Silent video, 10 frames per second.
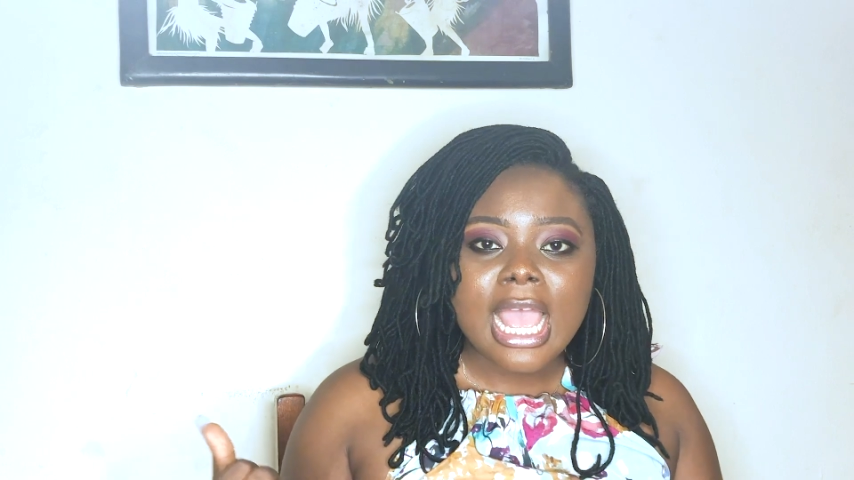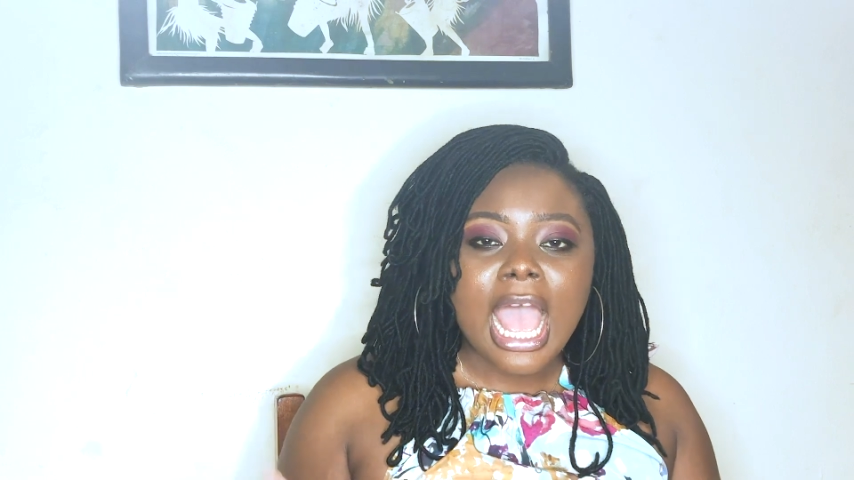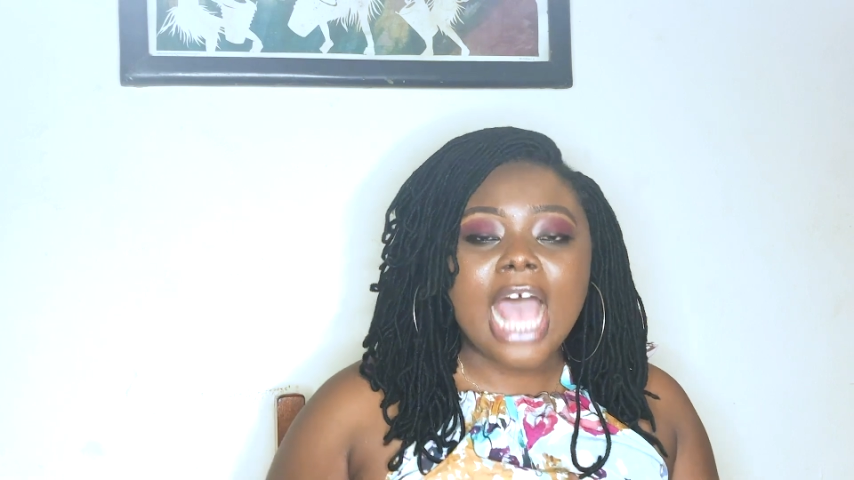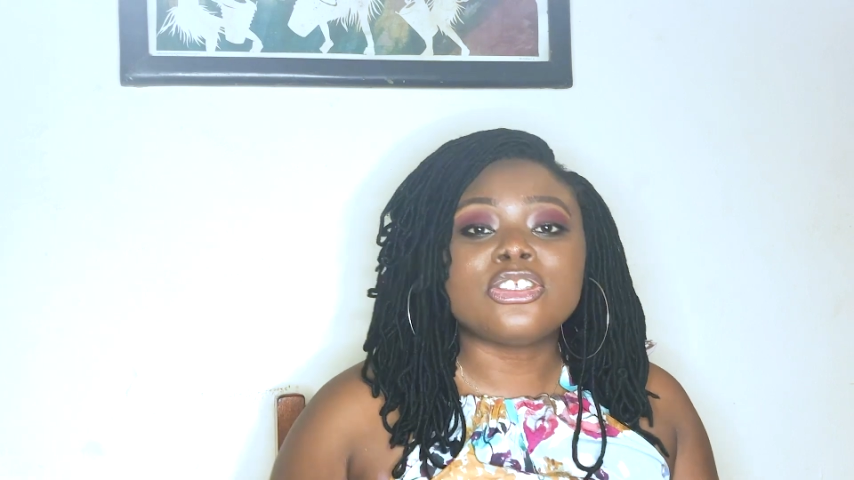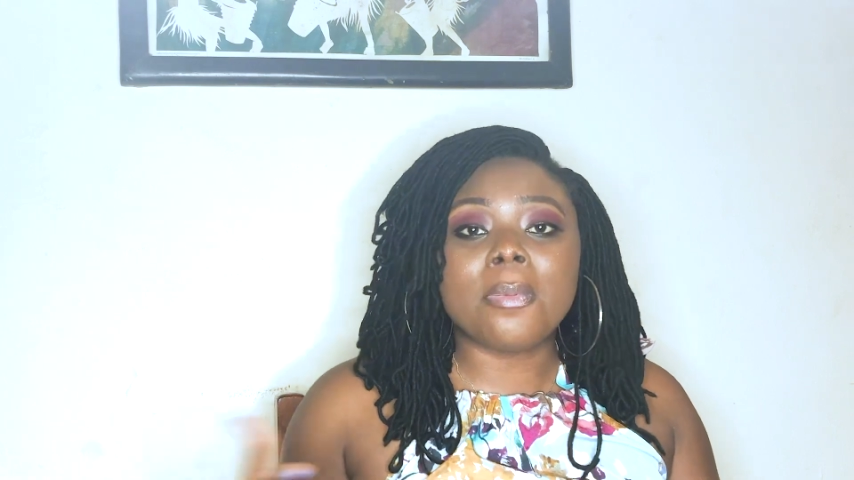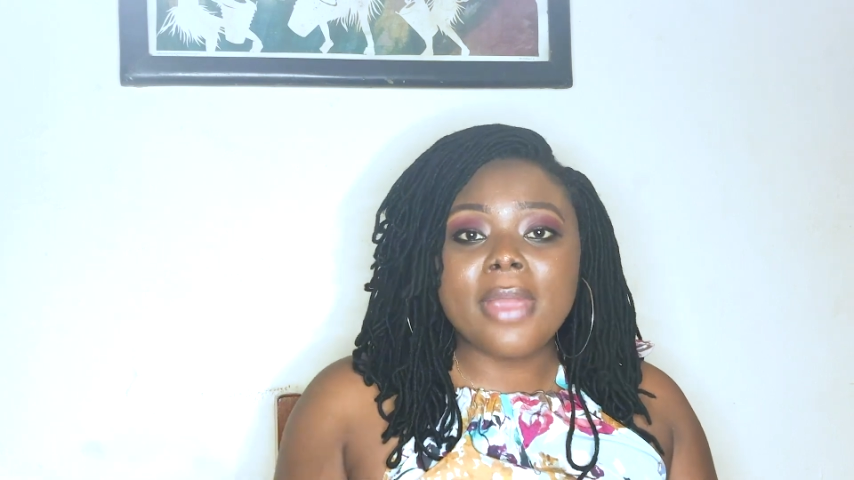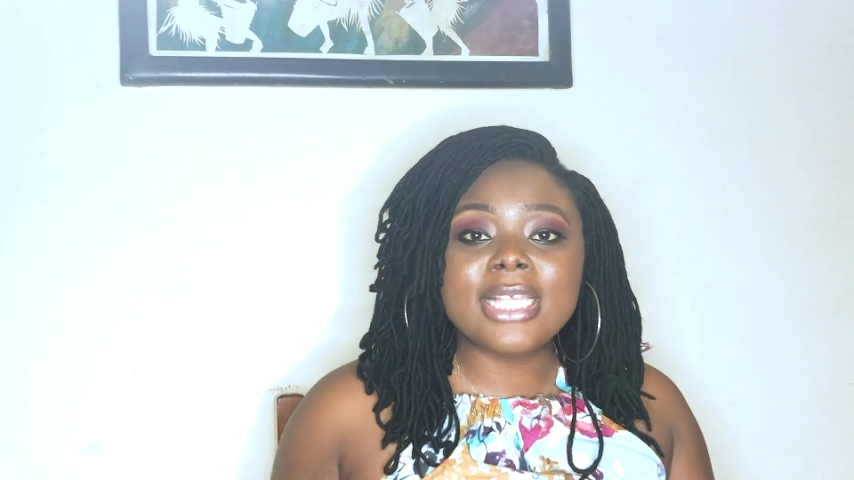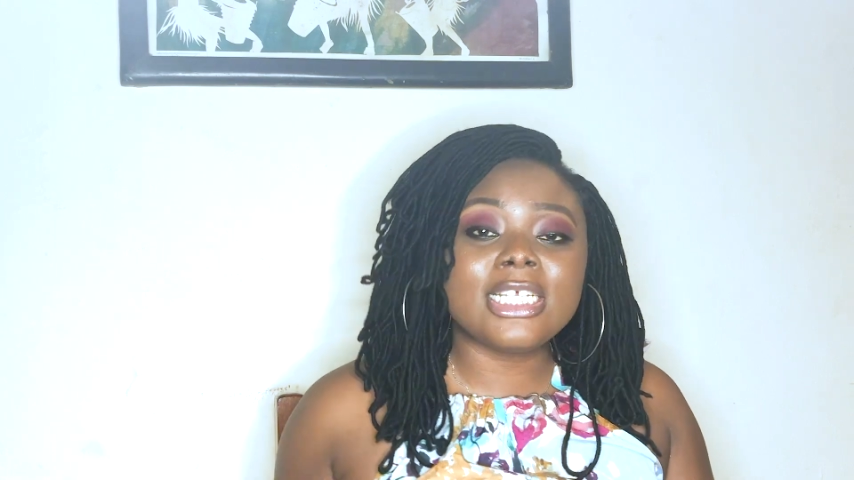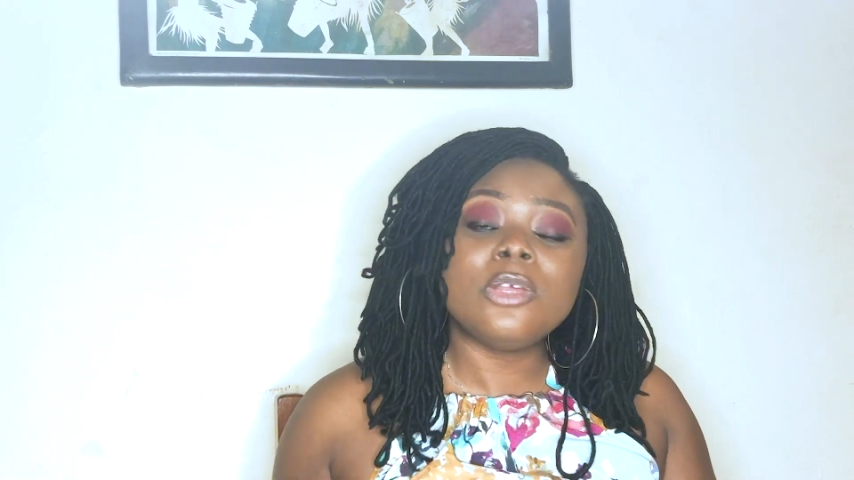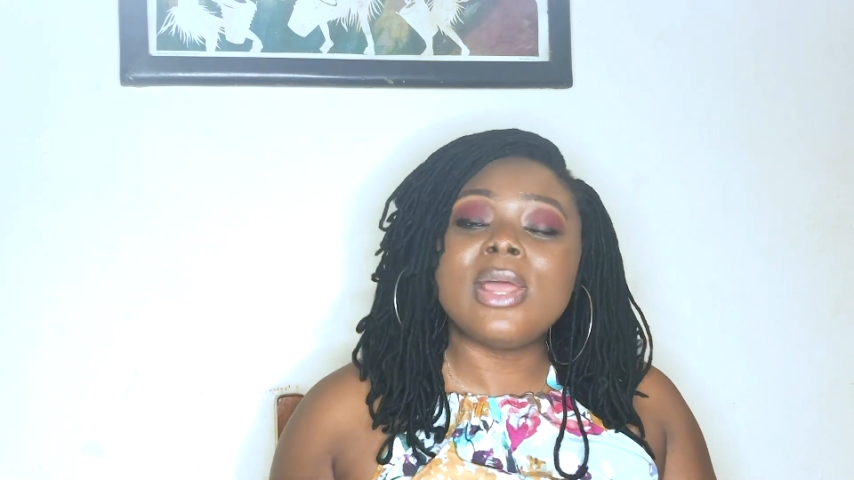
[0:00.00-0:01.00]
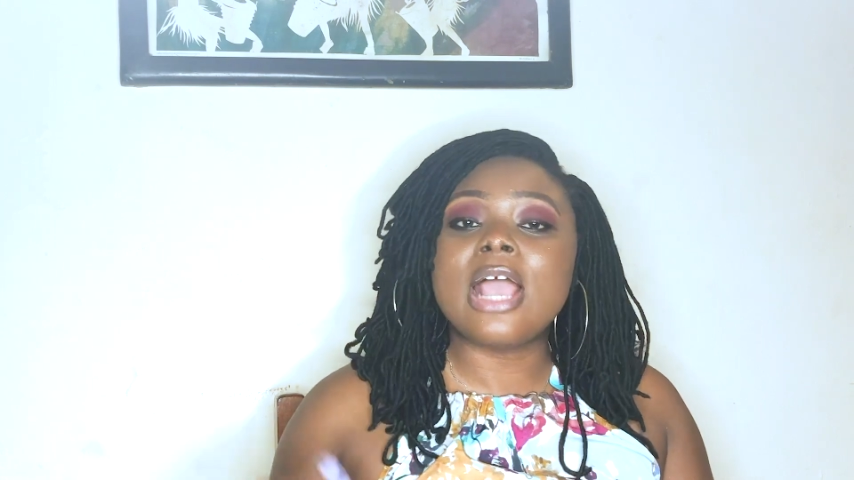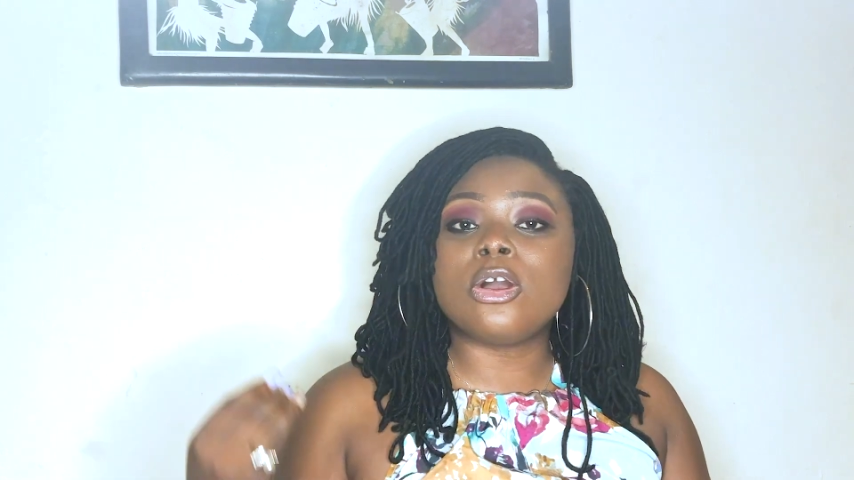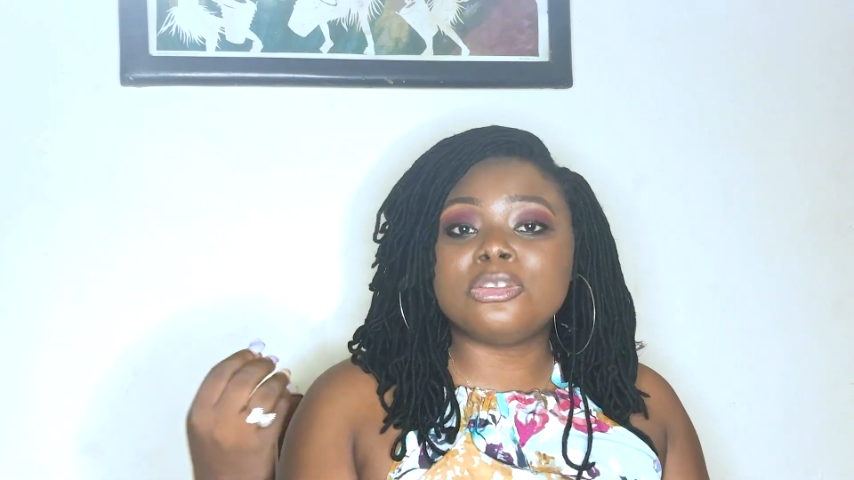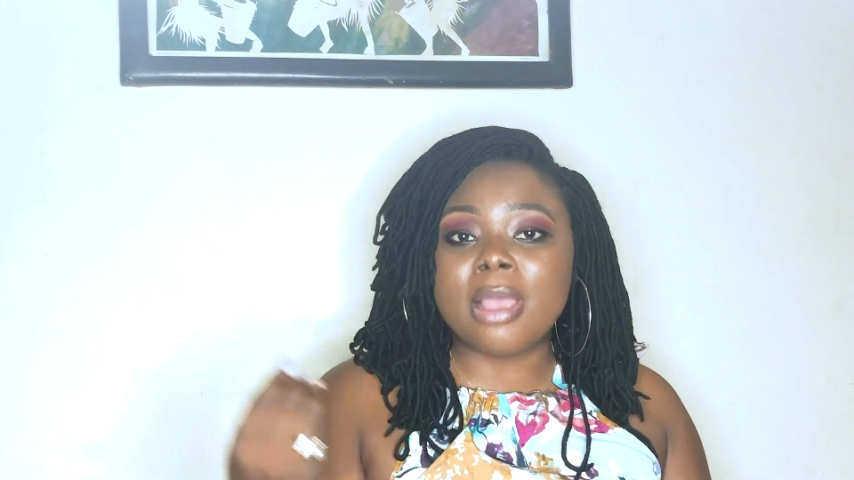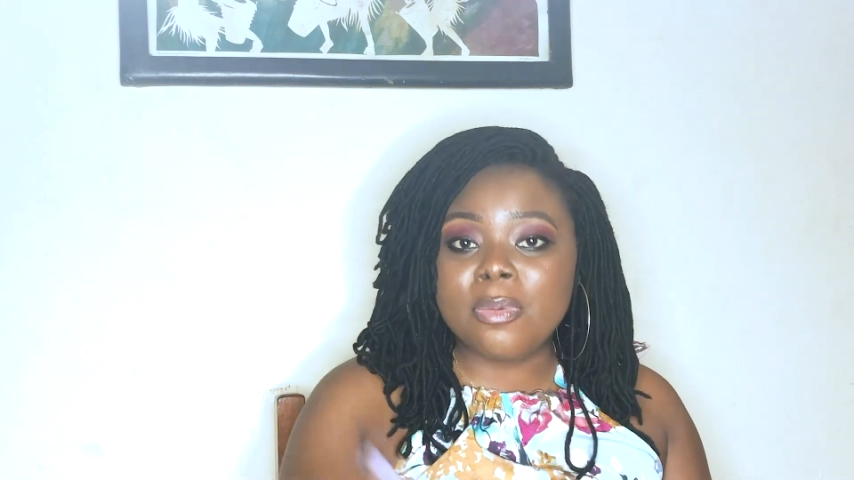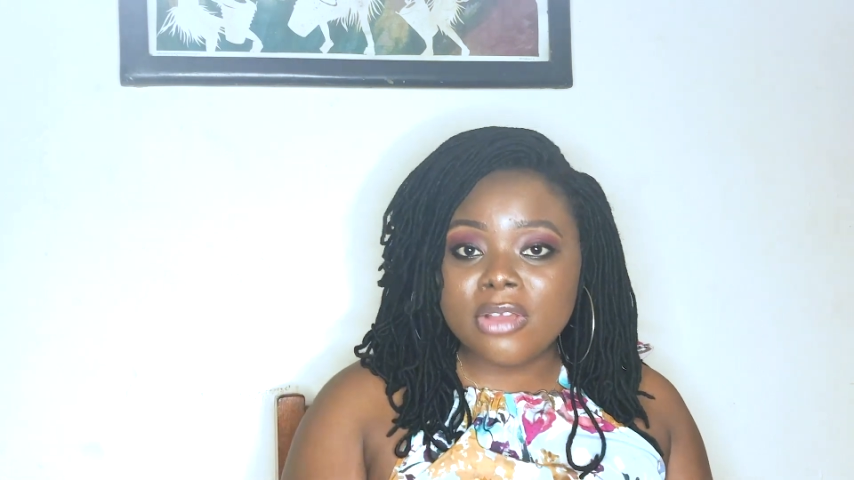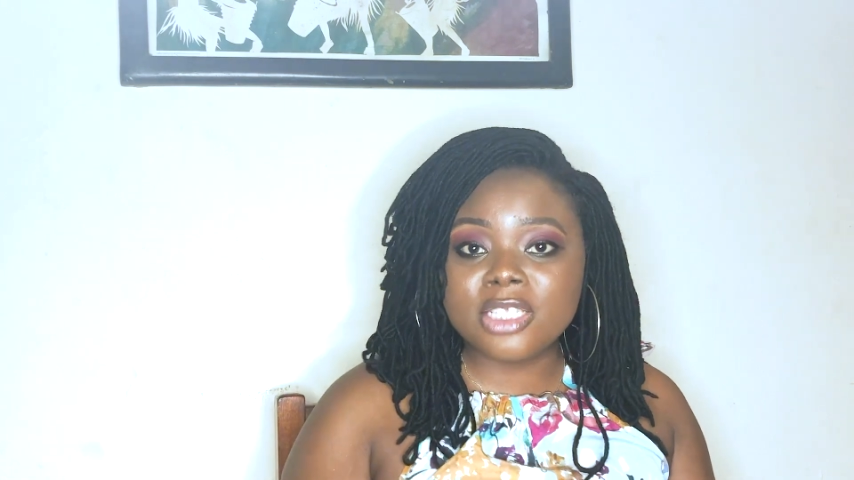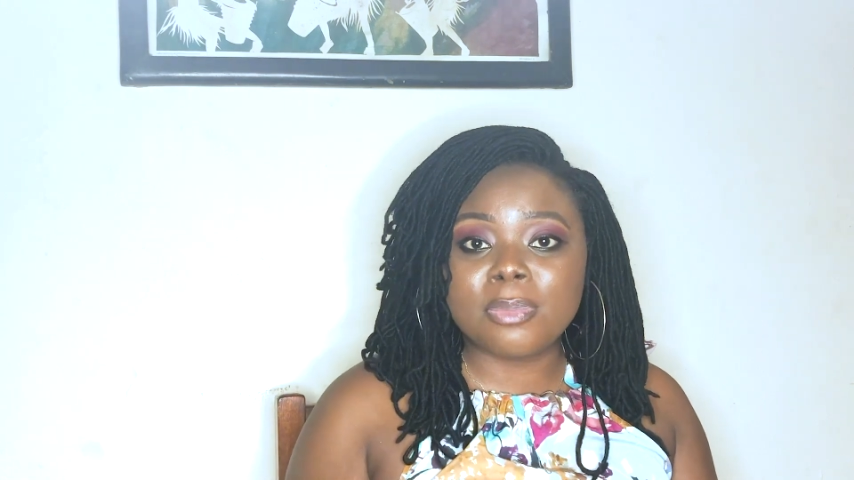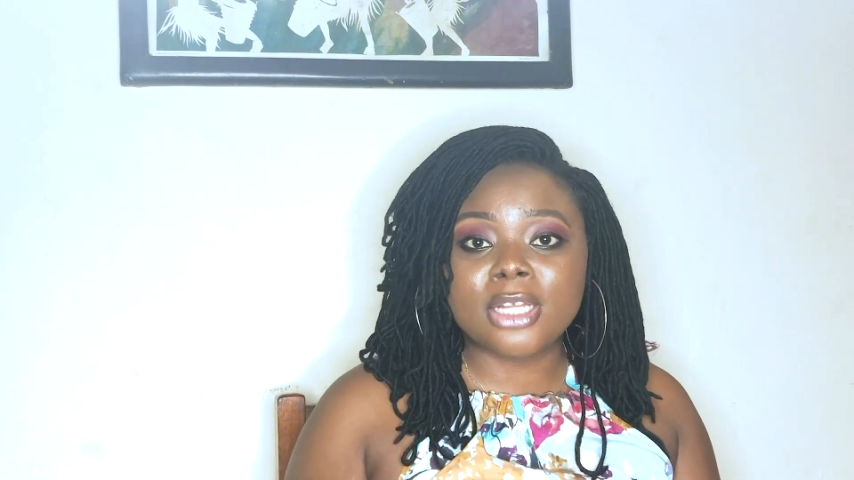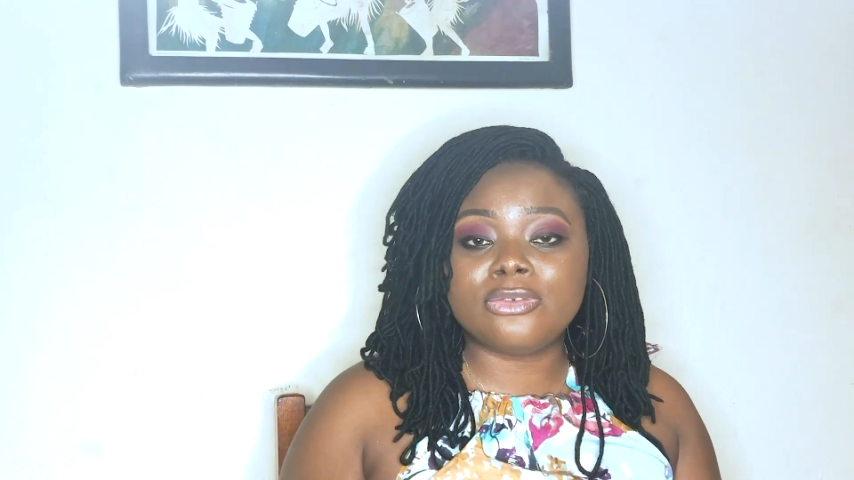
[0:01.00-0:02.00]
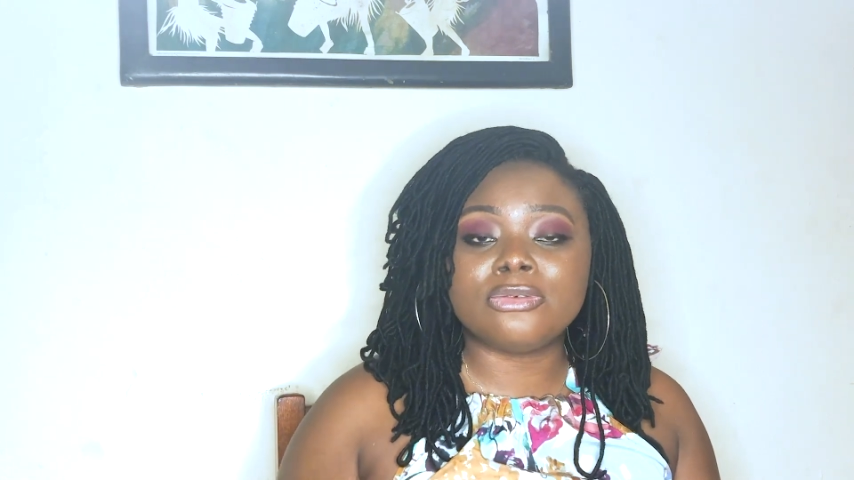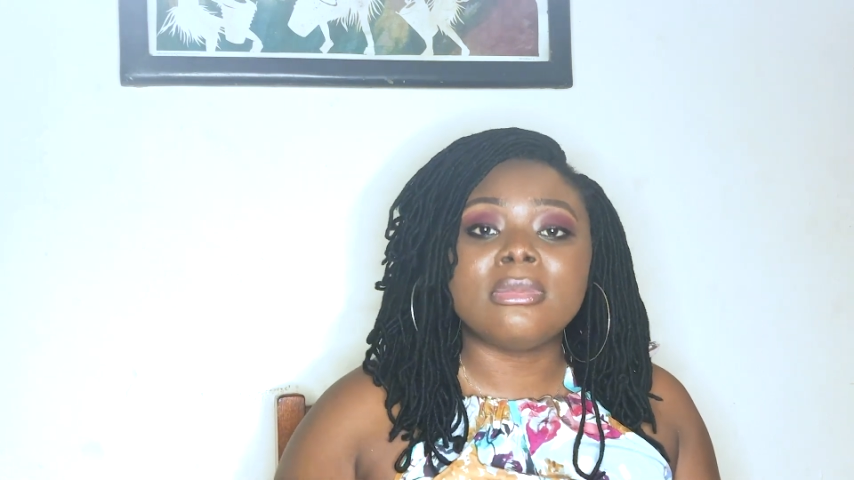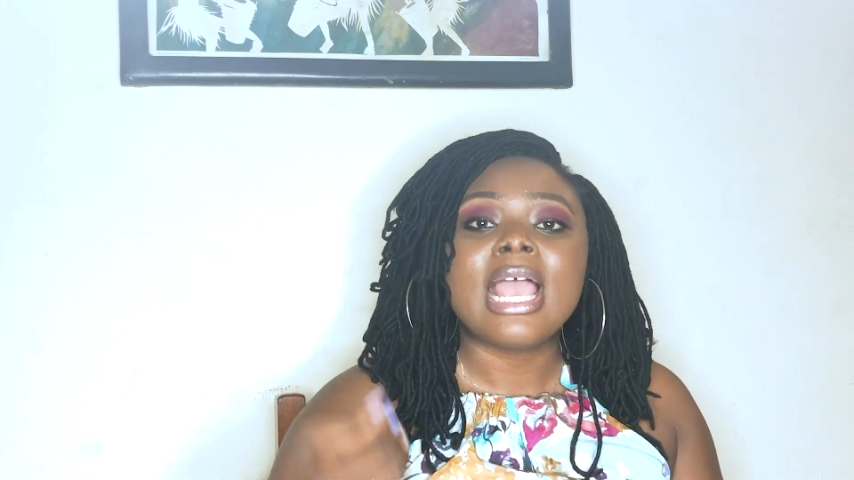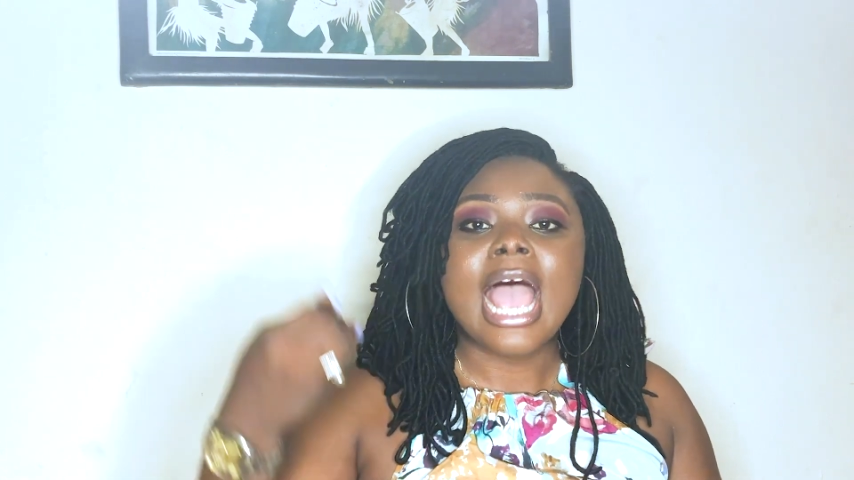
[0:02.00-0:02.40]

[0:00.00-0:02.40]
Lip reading: And surprisingly, when I got to my parents' bathroom,